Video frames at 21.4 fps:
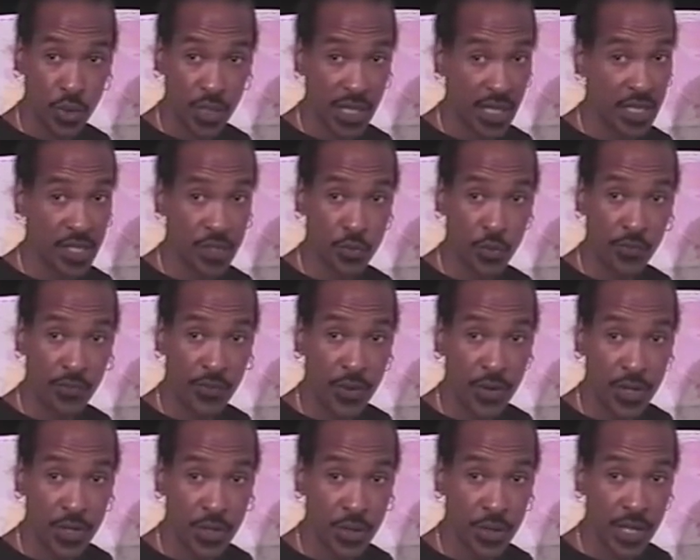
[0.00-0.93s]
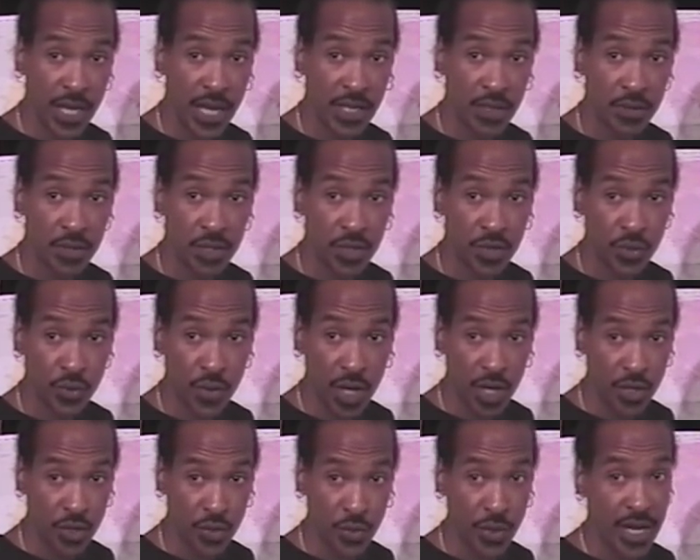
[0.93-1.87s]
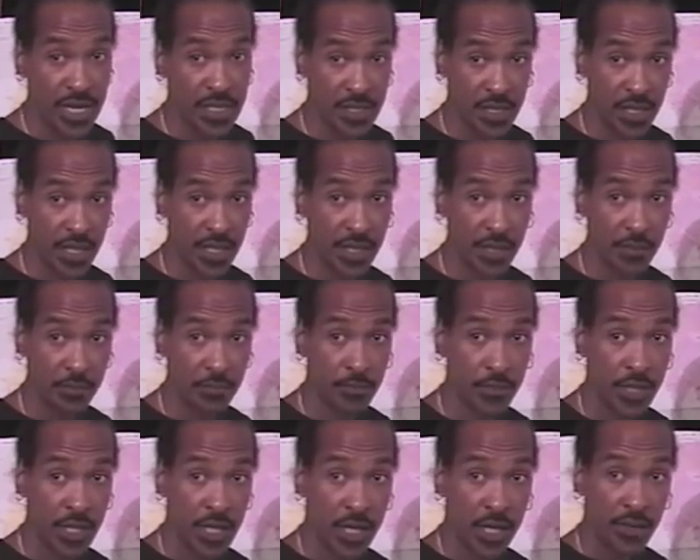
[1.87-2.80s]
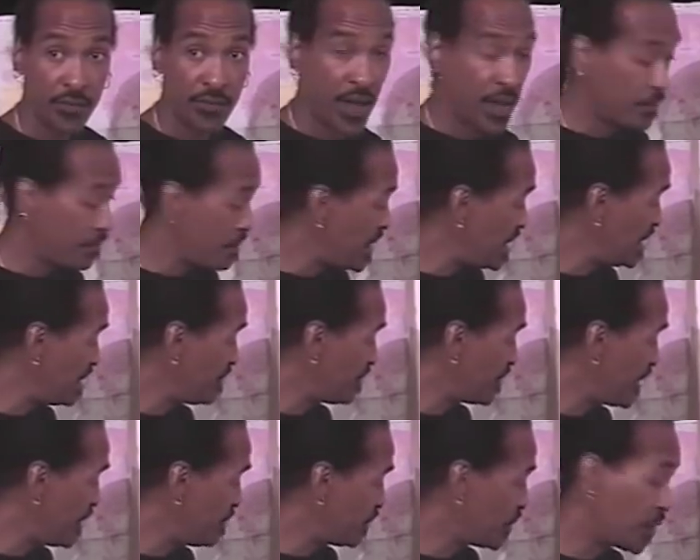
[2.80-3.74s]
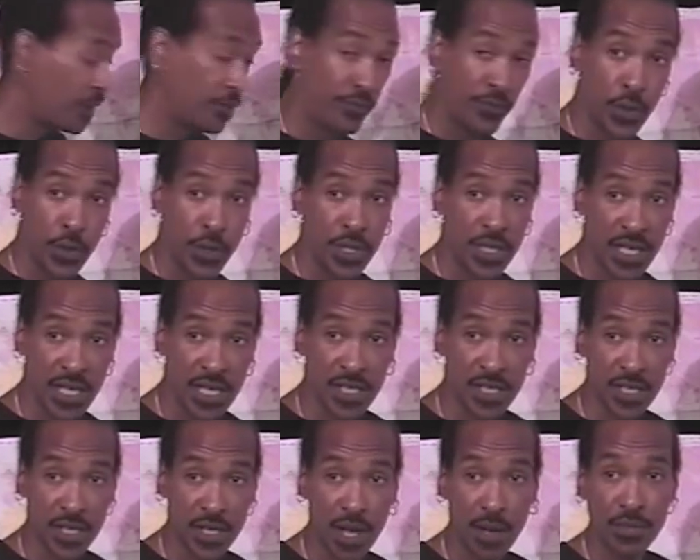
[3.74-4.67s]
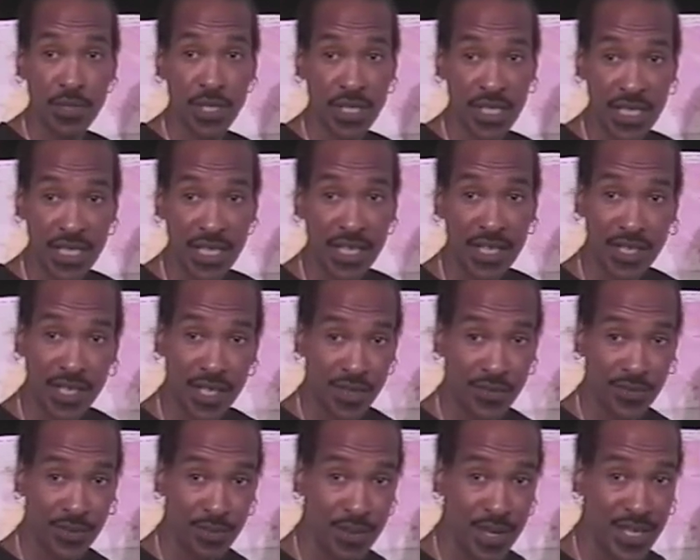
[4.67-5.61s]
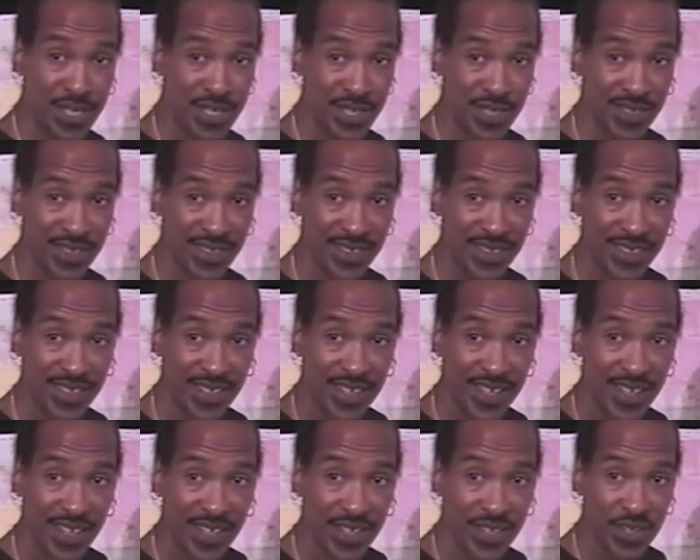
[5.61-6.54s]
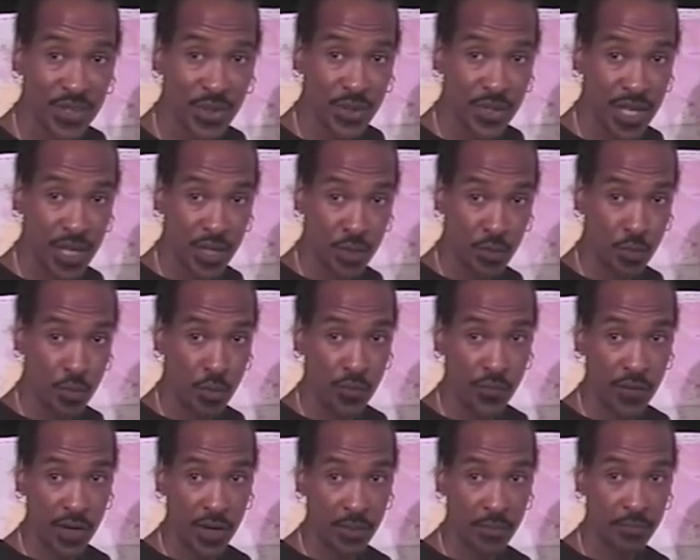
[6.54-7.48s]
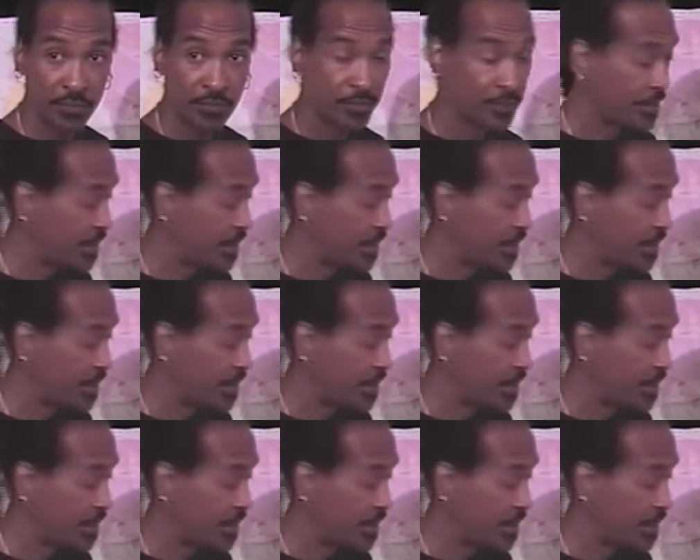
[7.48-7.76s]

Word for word: kings were very good at uh, translating. In fact, many of them converted to Islam just to get the information so that they could move up